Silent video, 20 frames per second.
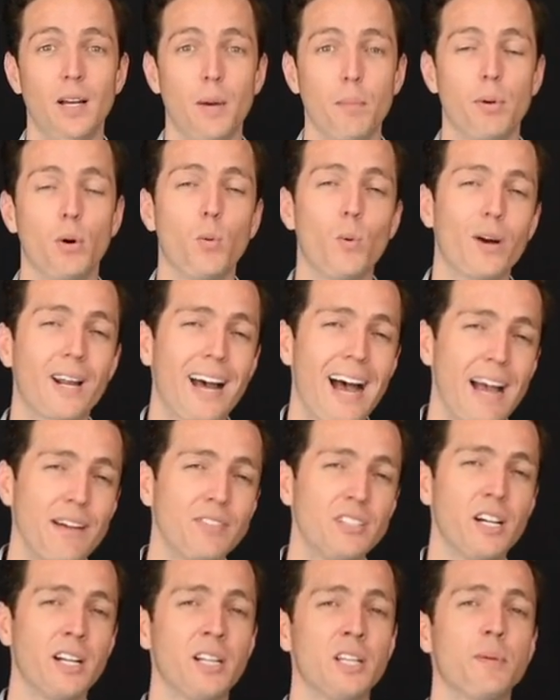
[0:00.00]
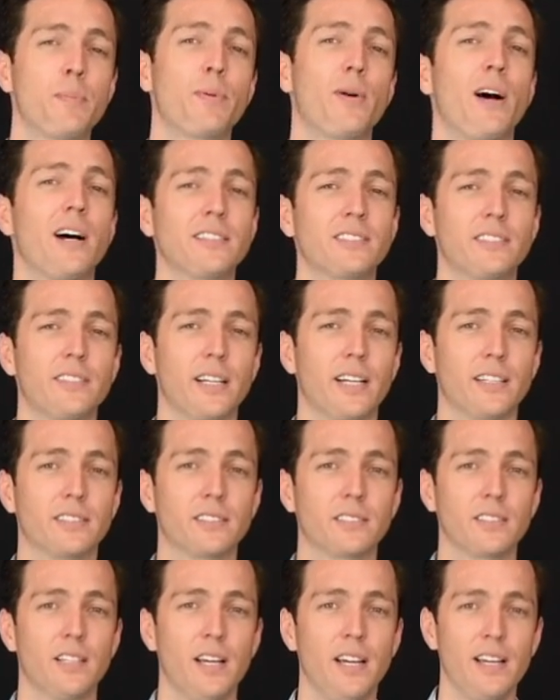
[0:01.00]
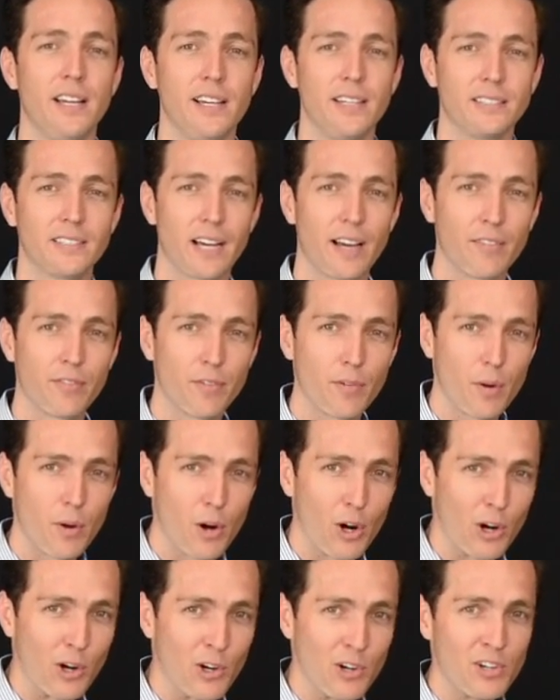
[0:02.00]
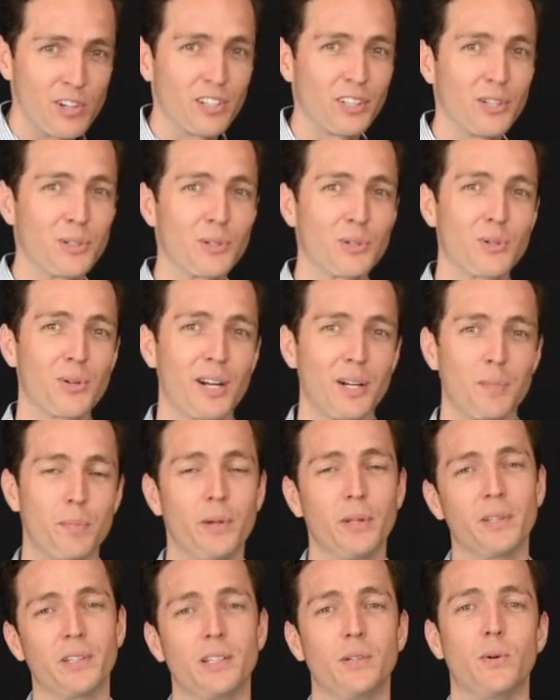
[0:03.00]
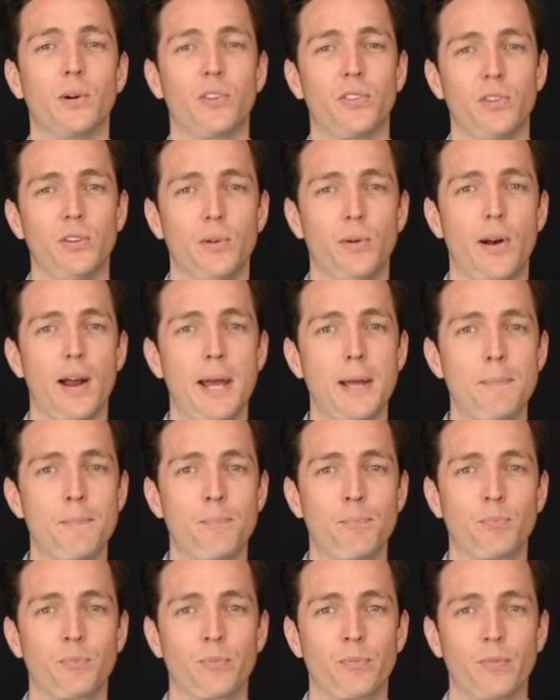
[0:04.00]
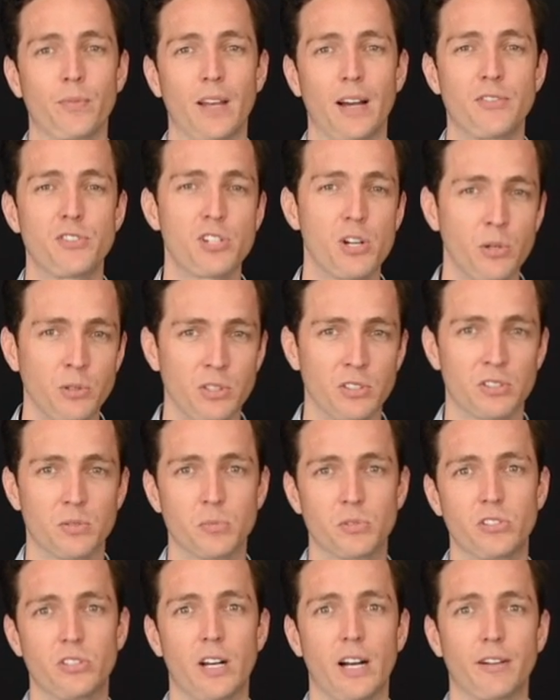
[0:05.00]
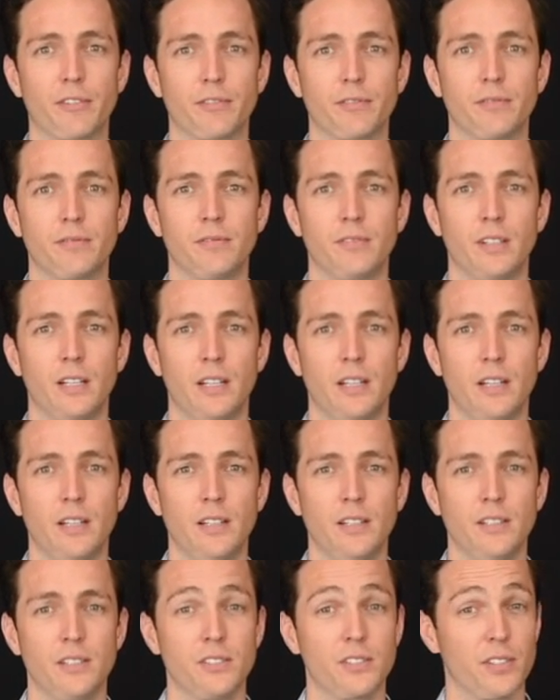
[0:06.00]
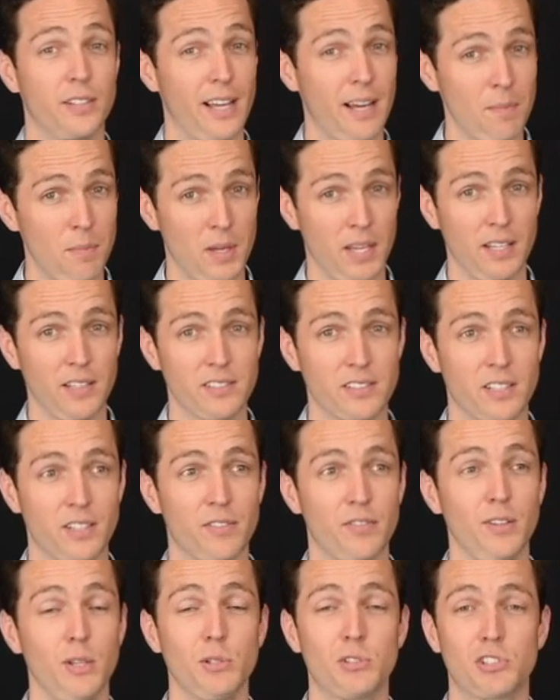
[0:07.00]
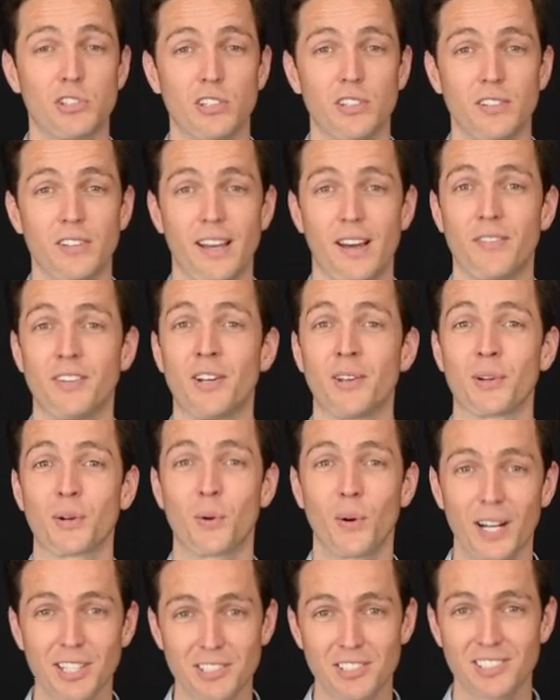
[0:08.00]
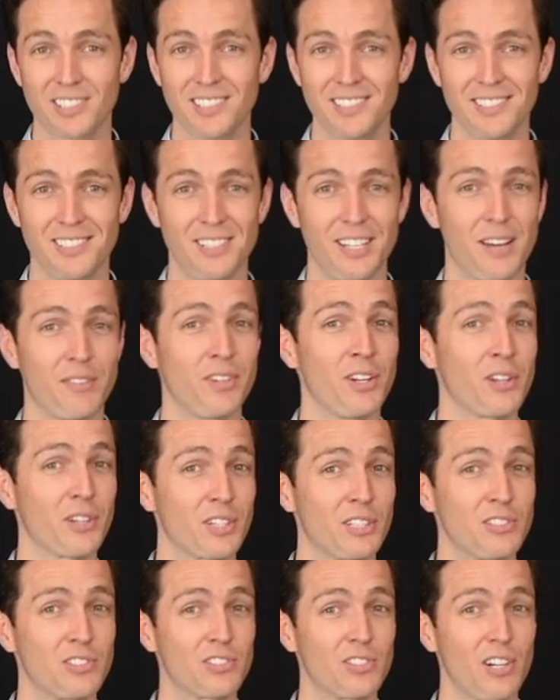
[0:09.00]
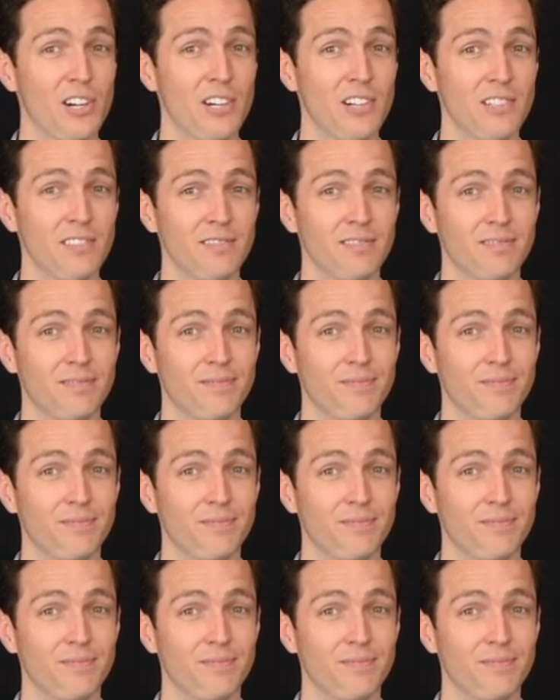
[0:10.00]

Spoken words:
But what I've done in the process is I've earned a little credibility with you, right? I've shown you some stuff. So that means in the future, you have another question, you have another concern,